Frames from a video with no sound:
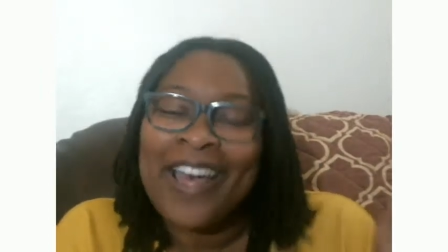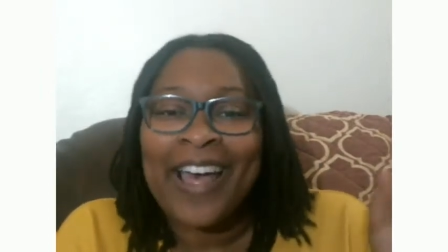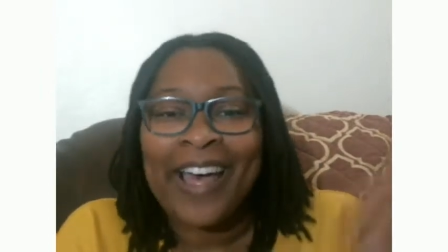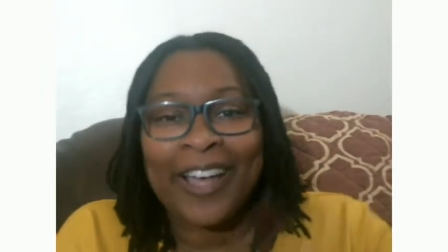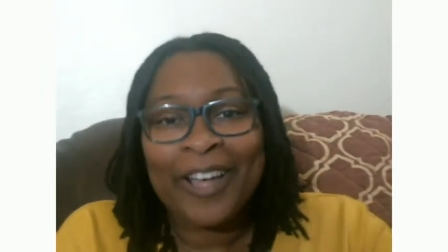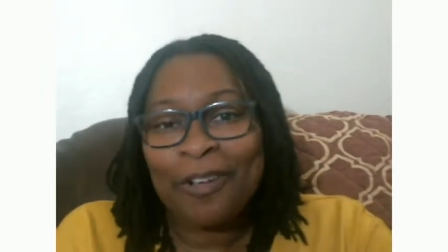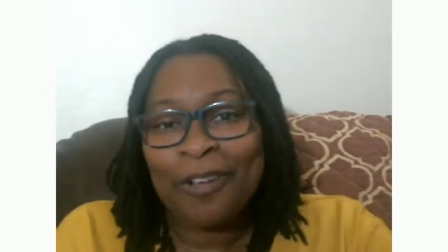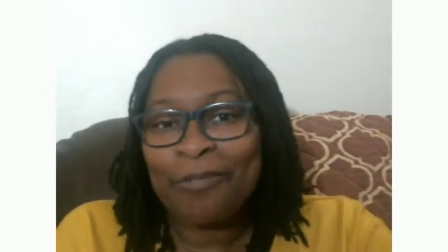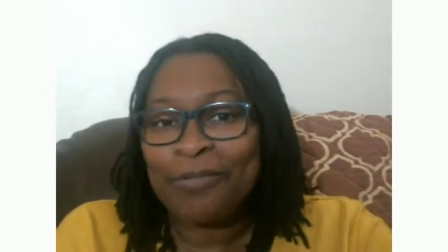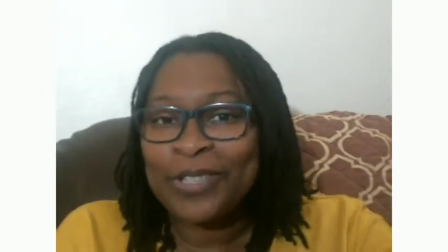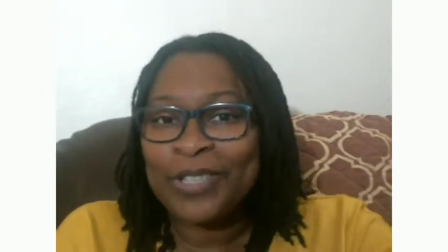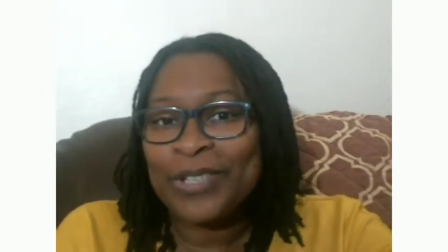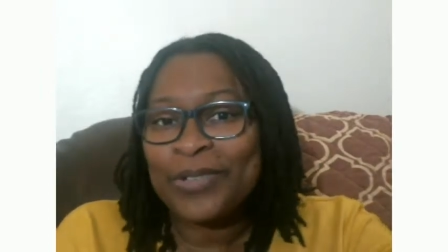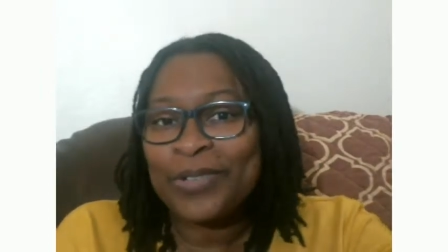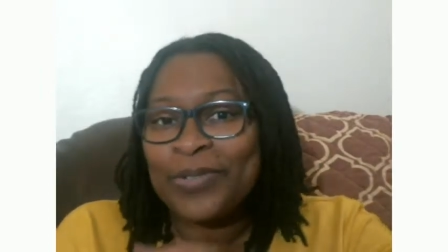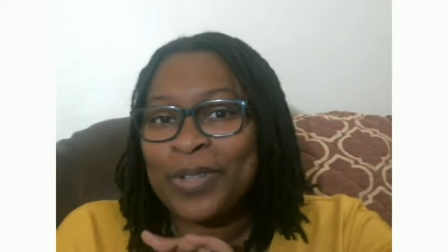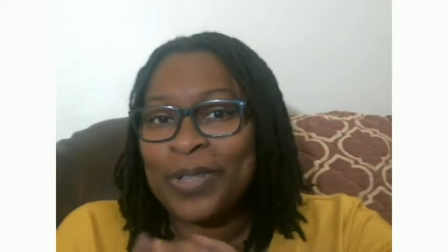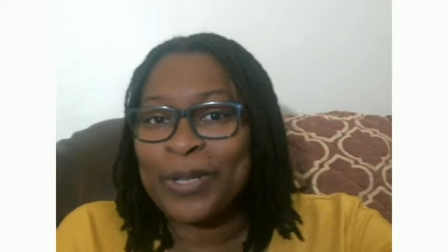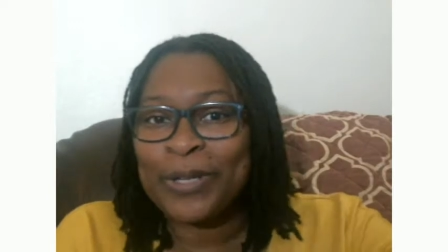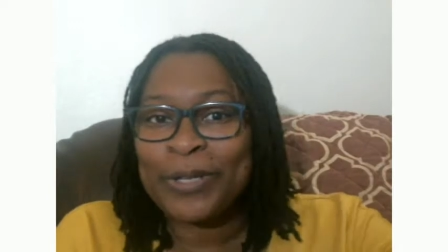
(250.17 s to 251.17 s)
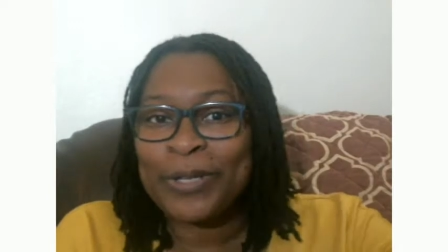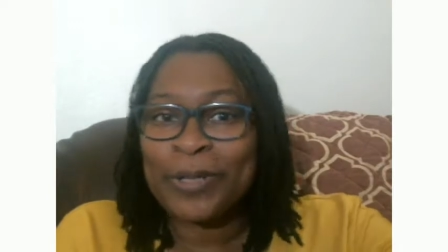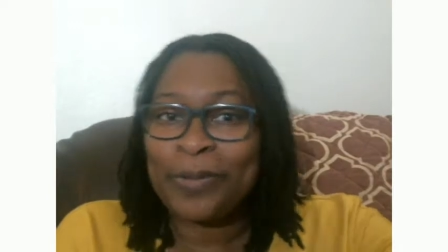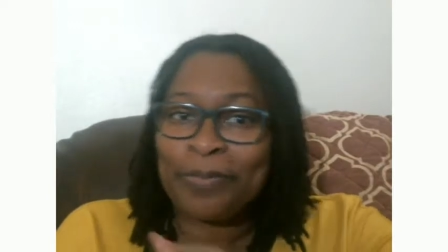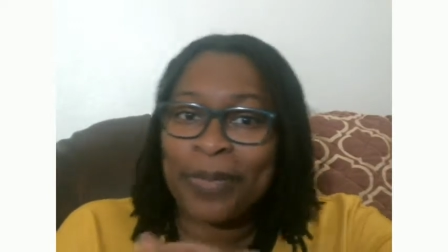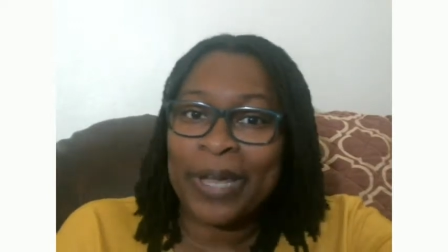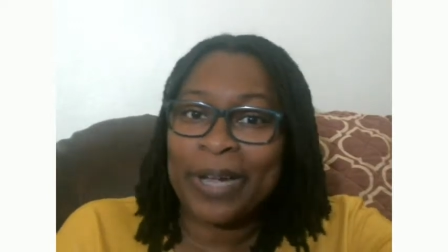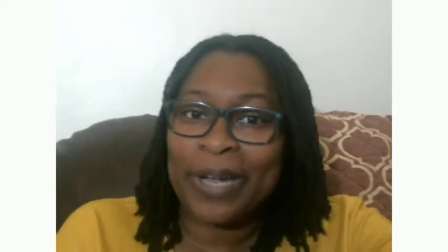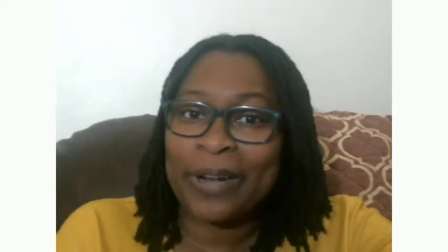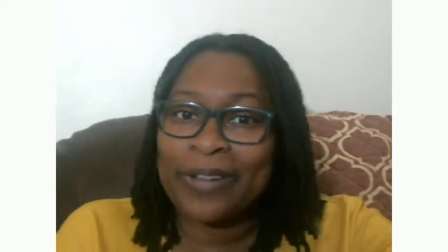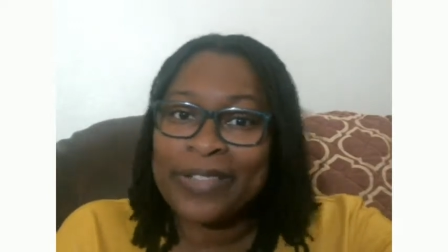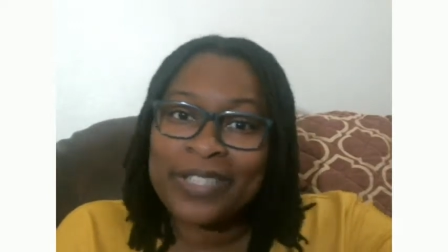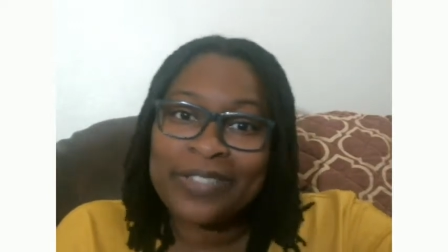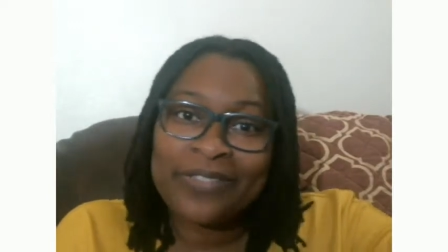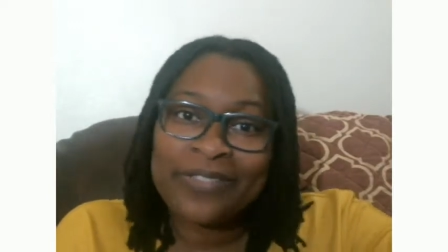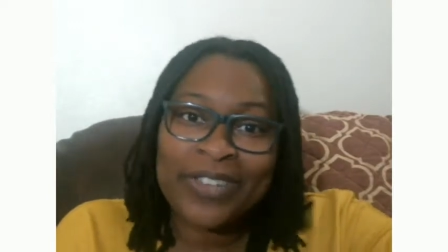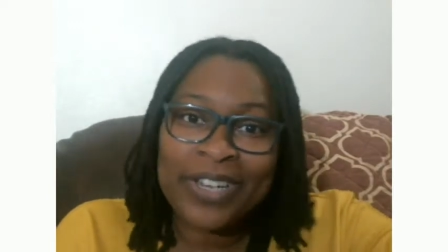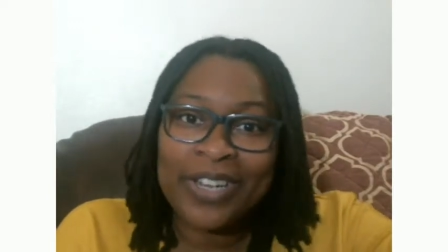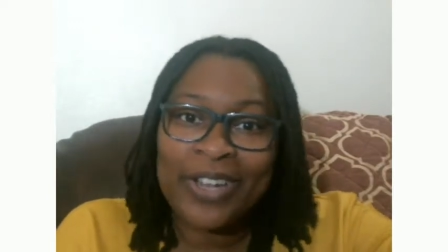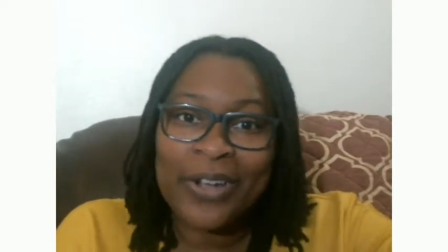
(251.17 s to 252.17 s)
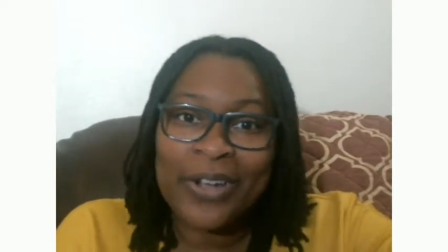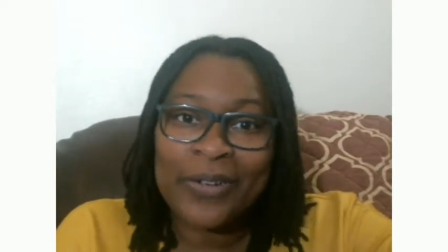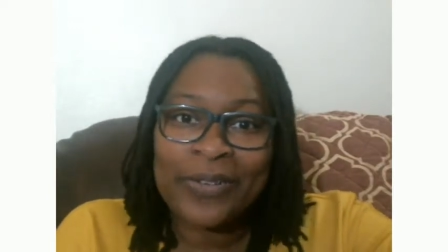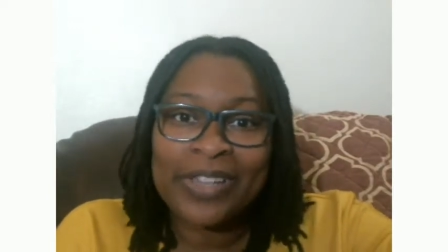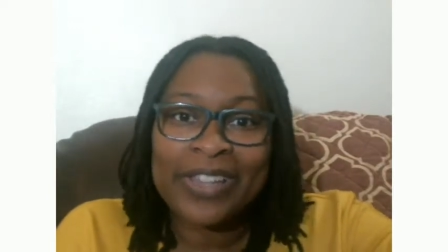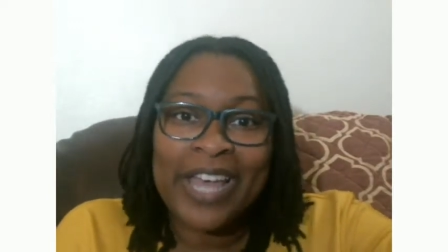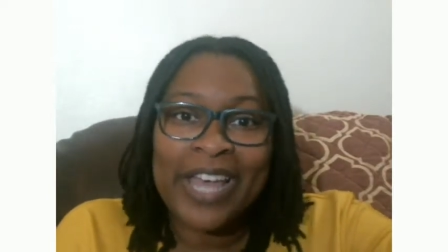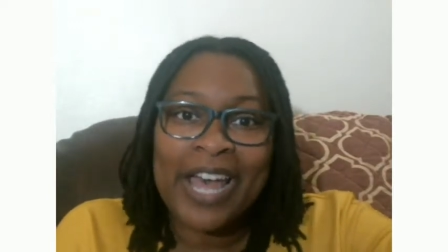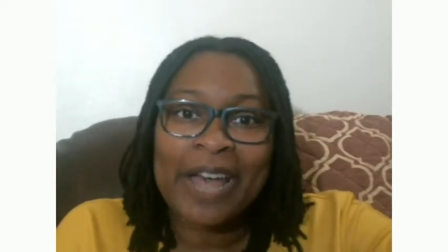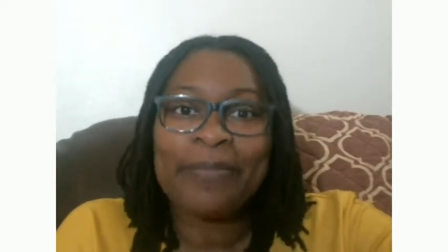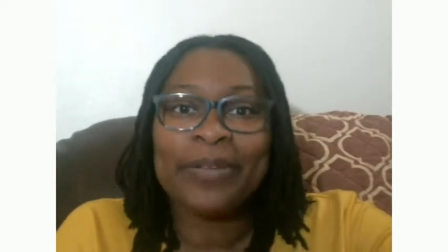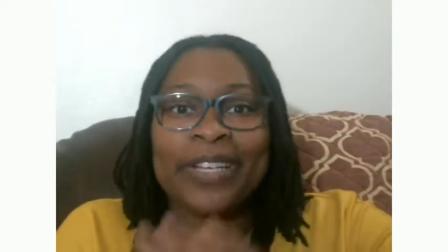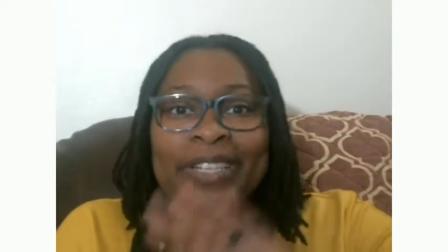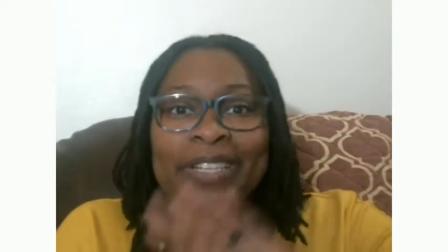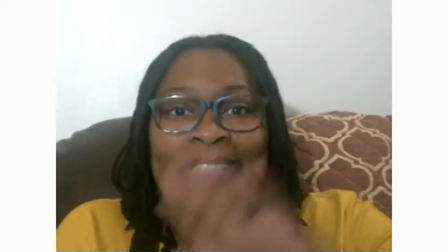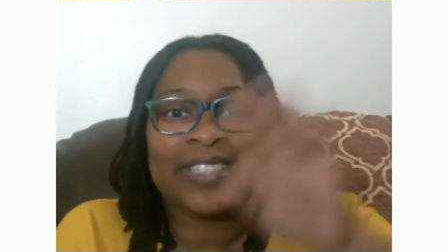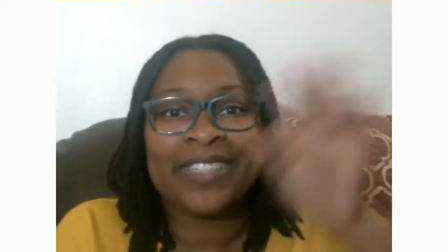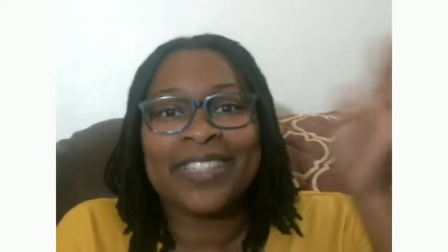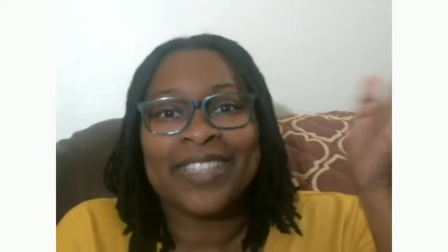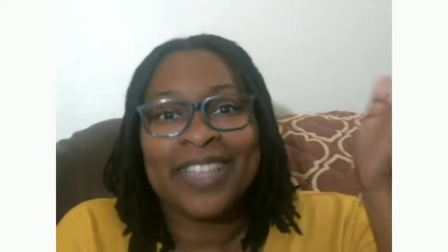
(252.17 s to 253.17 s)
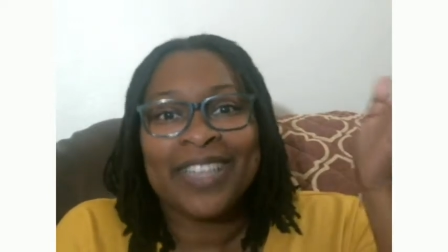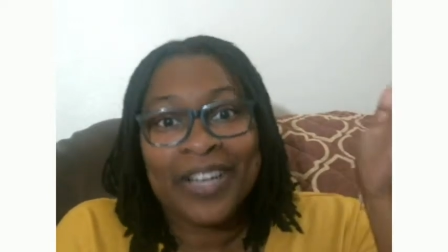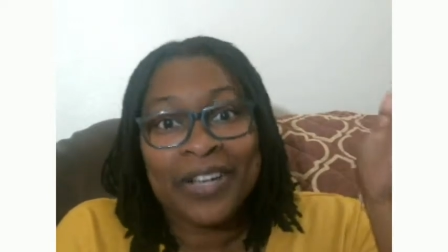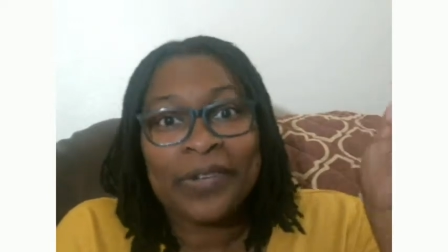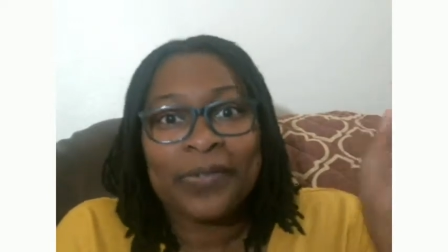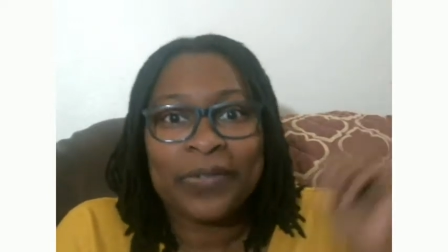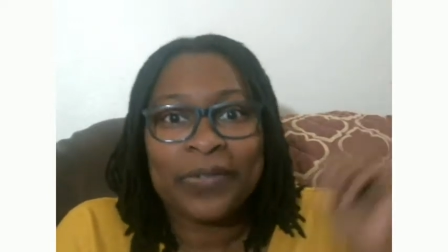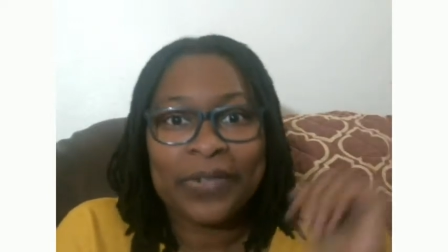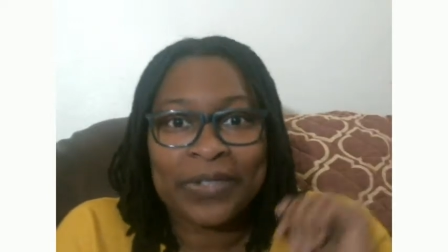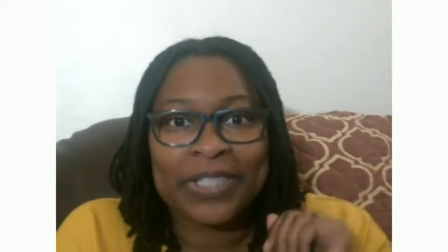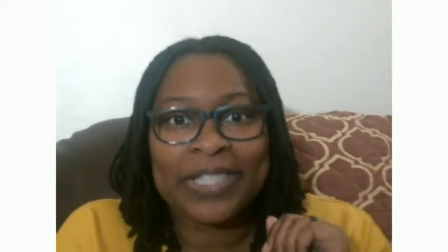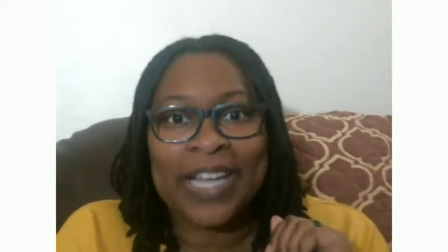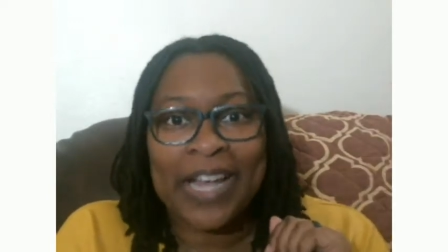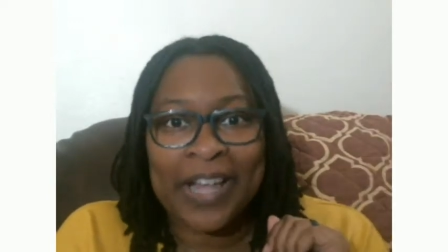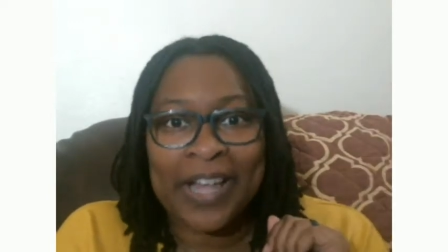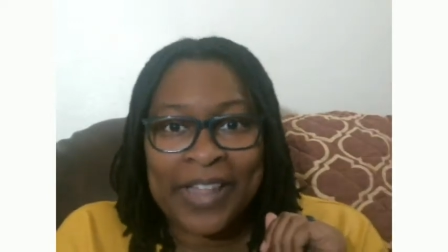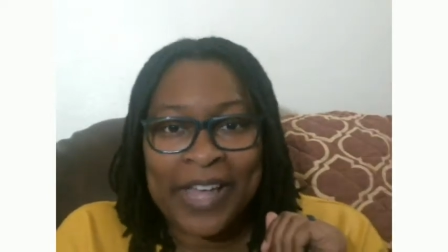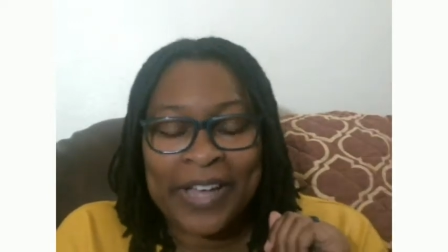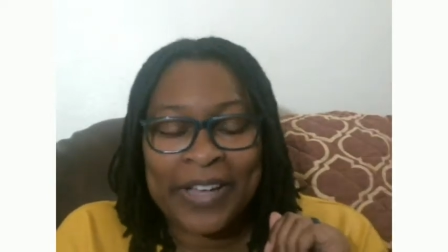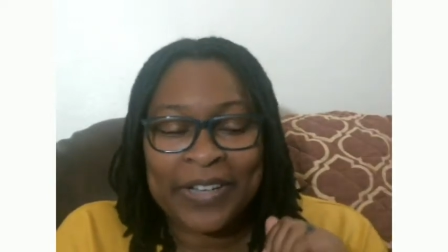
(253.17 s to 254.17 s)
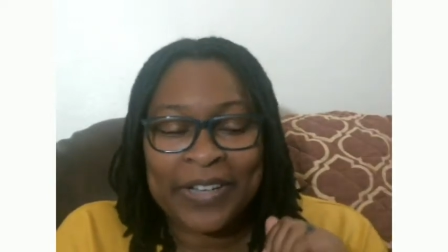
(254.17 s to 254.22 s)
I hope to do a little comparison video with that, but we'll see how that